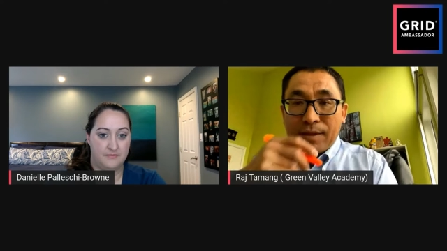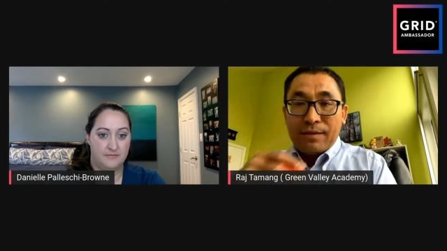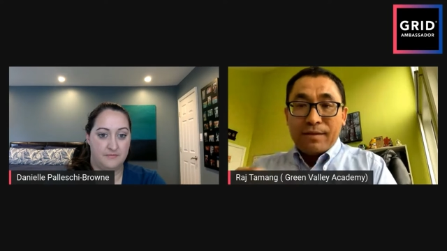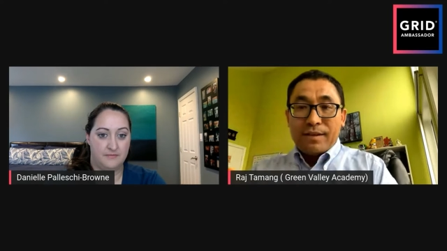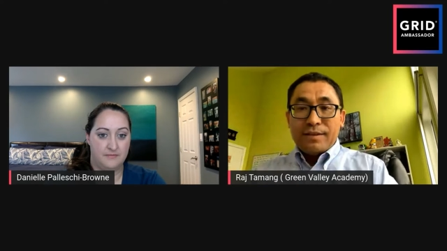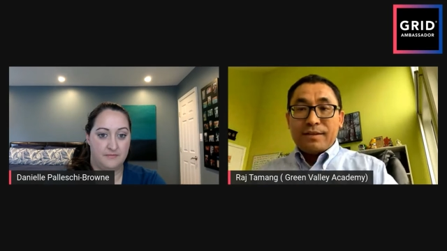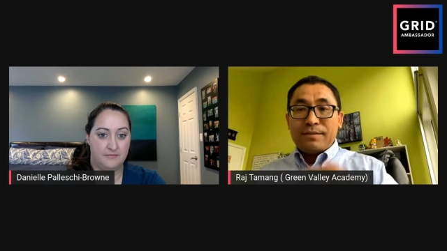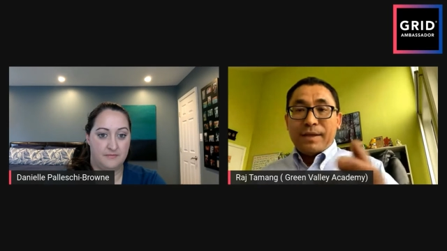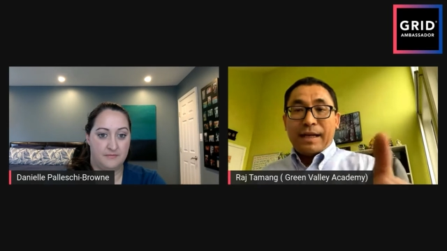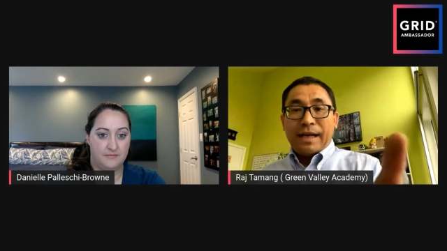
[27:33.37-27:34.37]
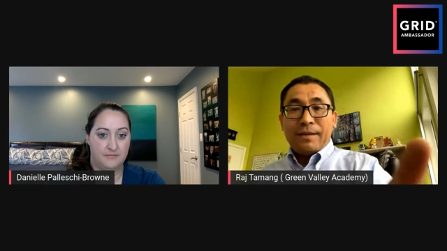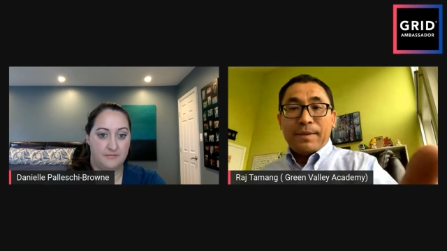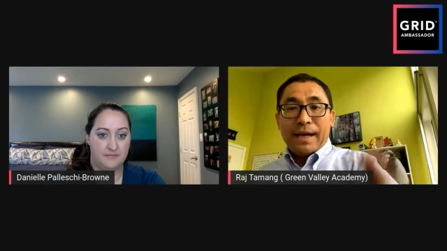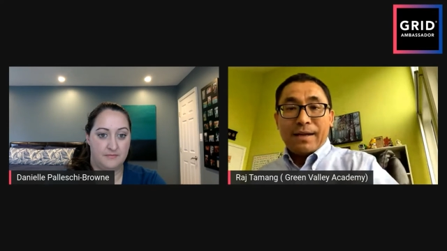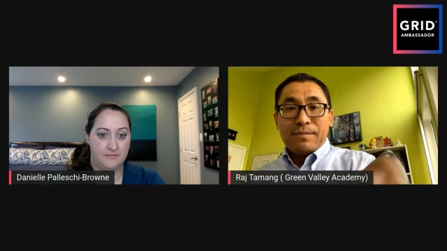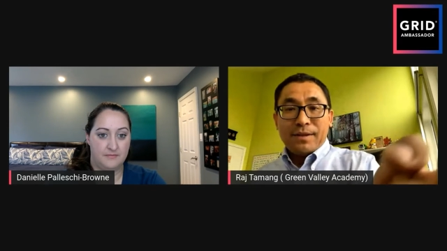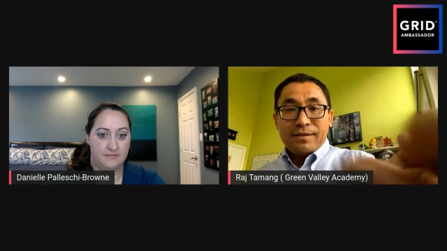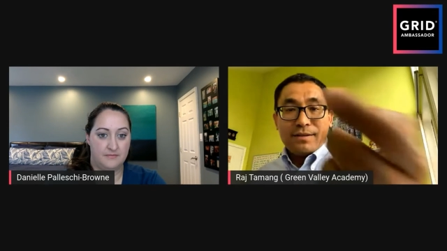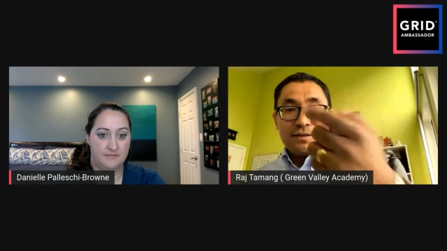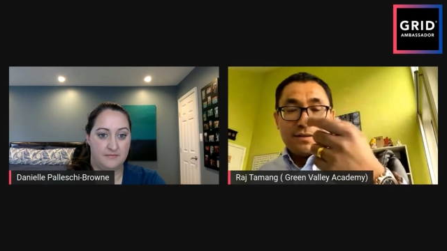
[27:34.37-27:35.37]
Speaker 1: But this is my iPad,
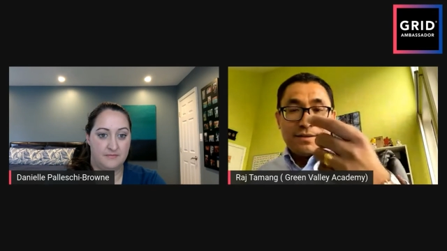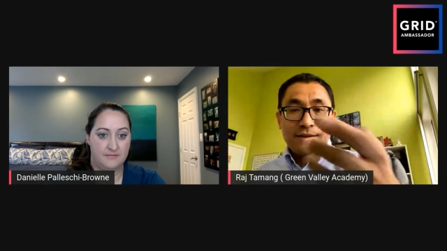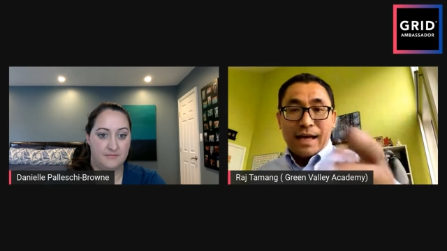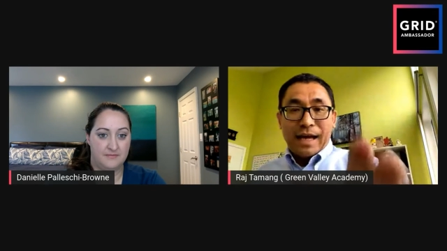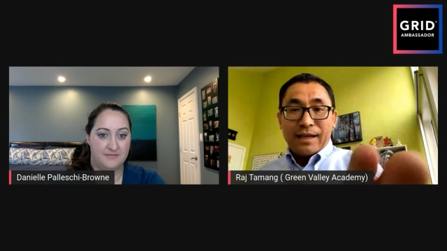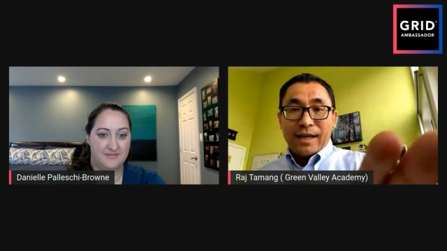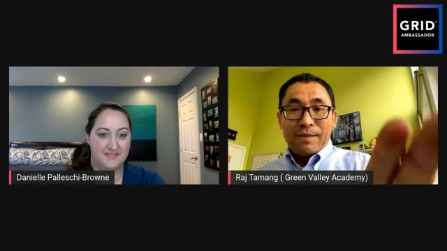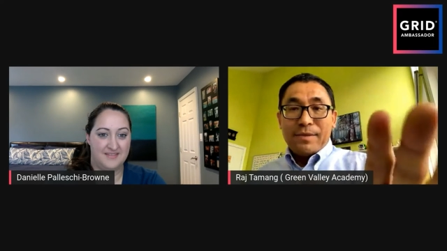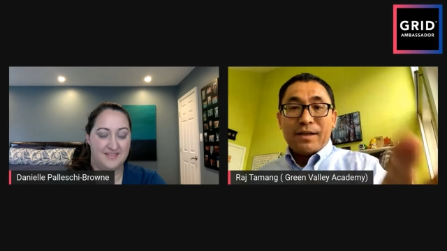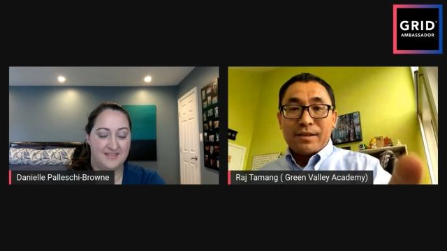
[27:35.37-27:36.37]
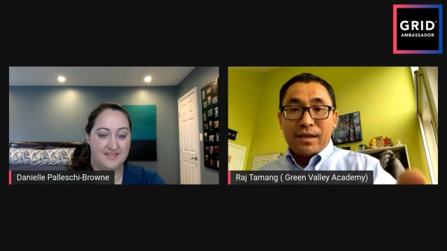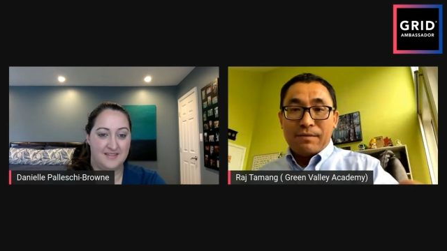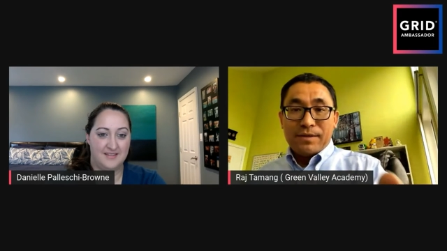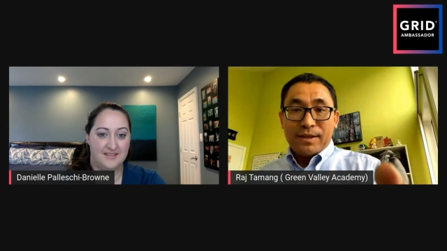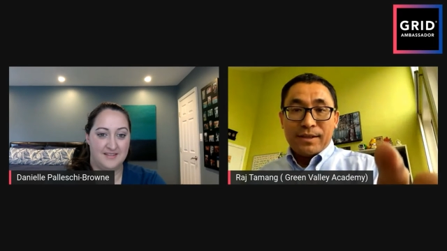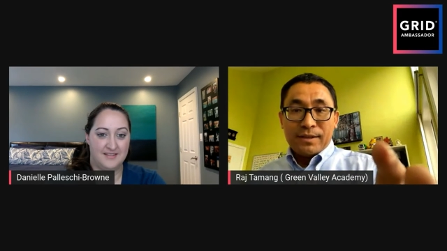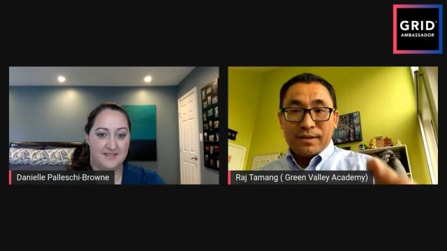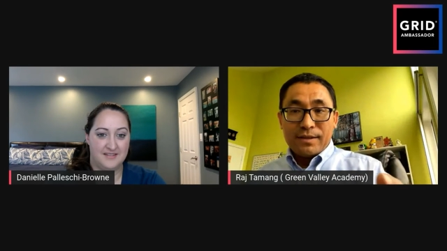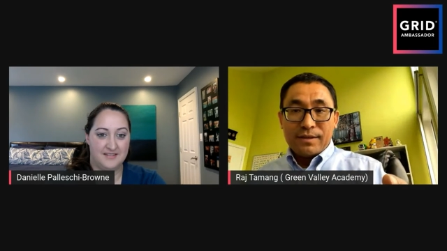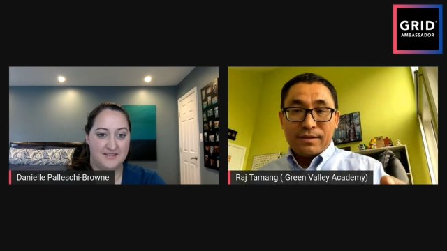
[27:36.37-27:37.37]
but the I, I'm not covering
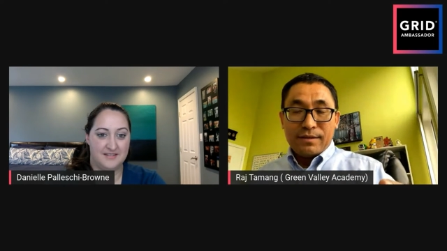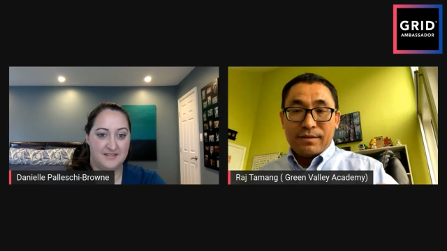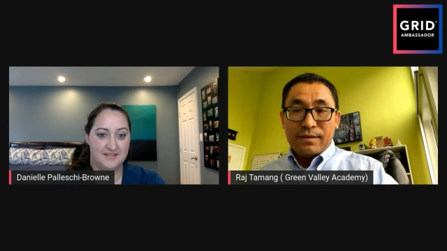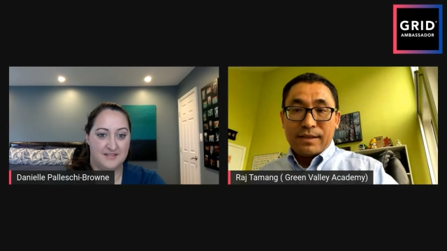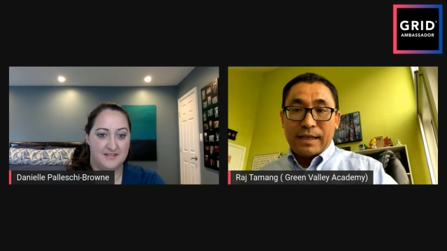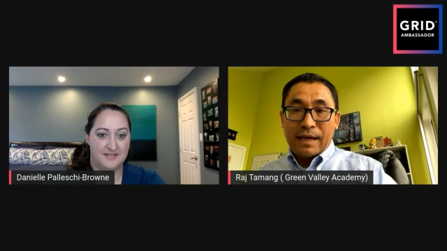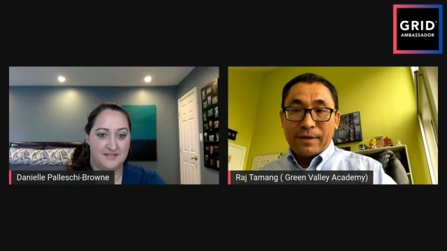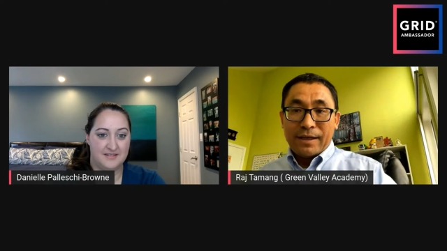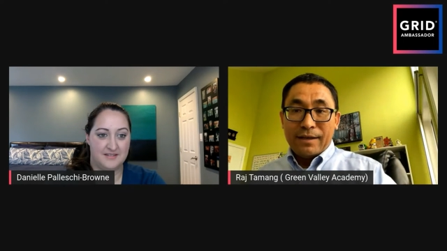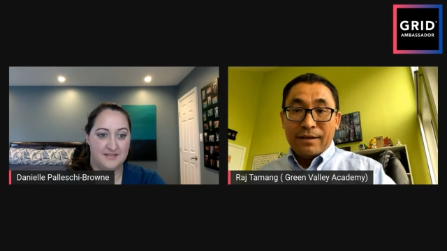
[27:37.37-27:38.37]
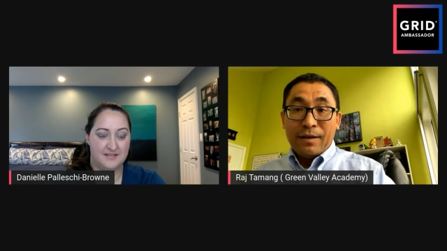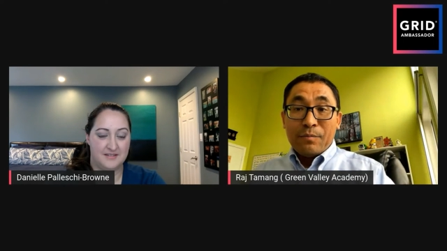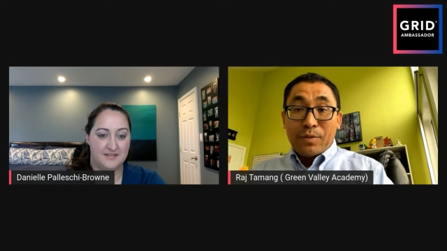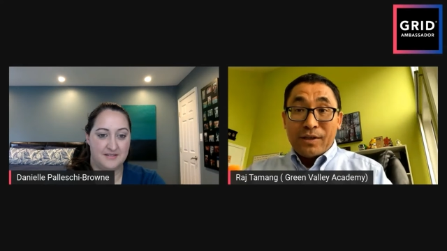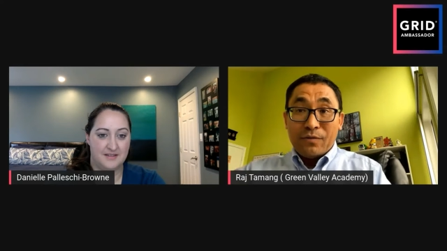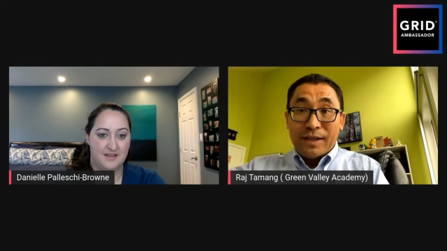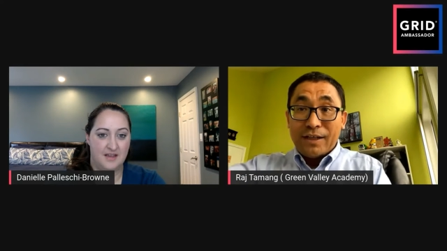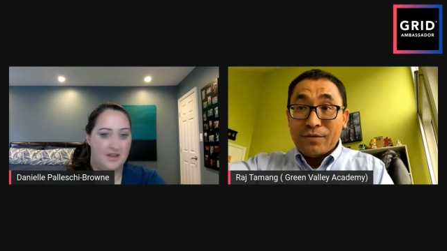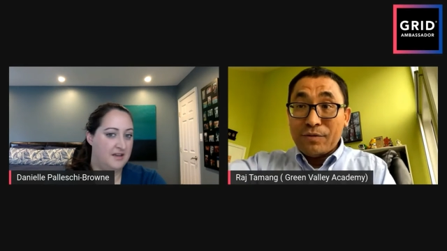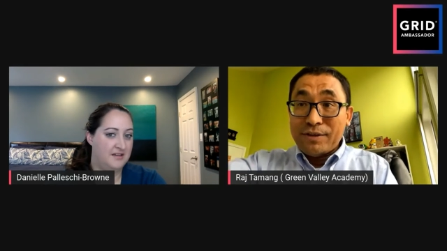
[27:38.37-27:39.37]
the camera. But when I
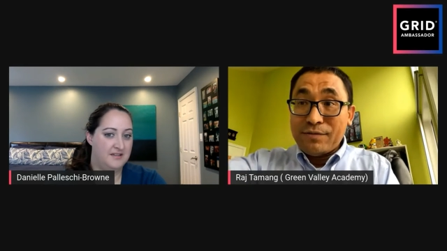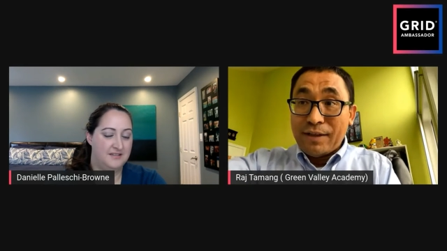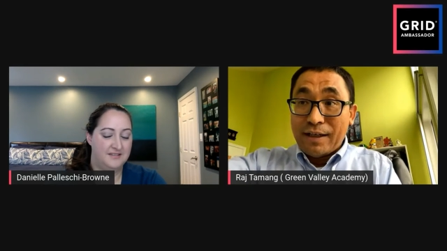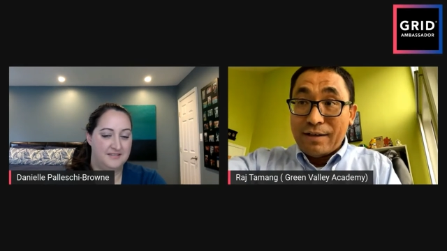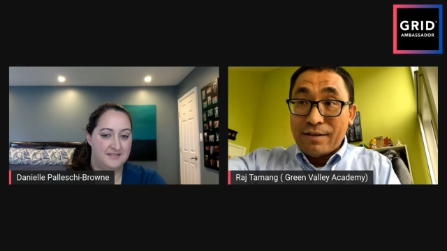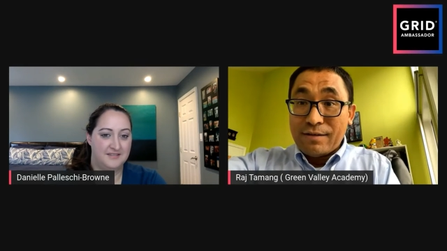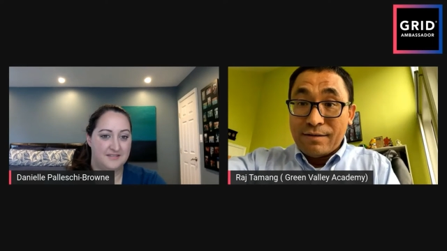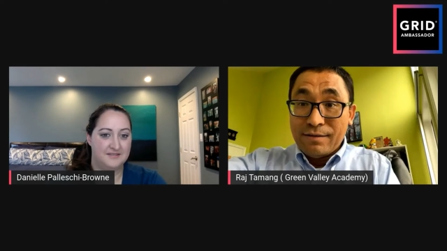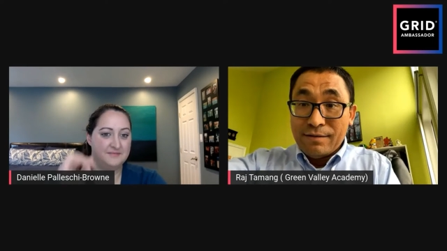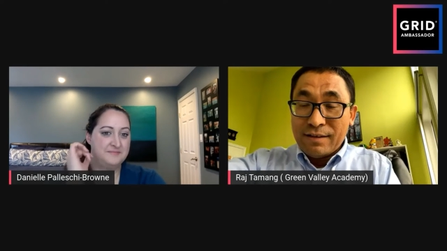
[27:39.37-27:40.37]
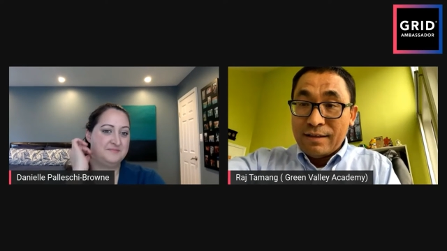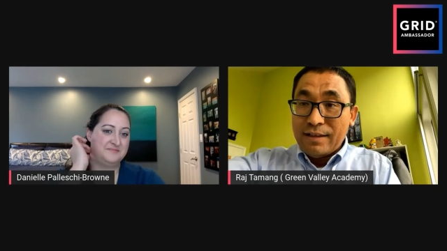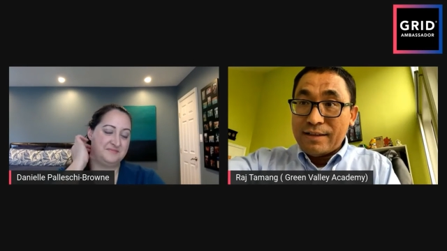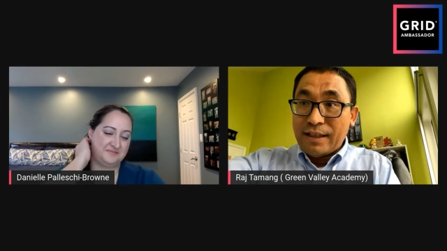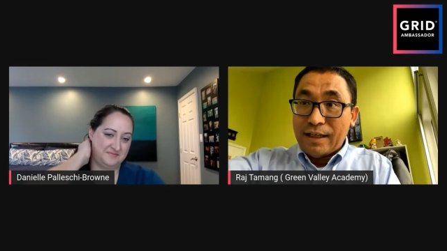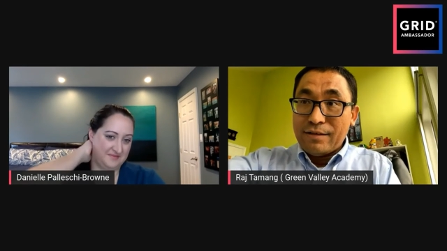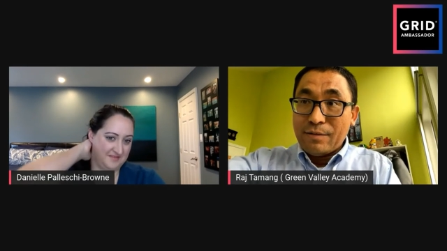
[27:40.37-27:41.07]
switch to another let's say end of the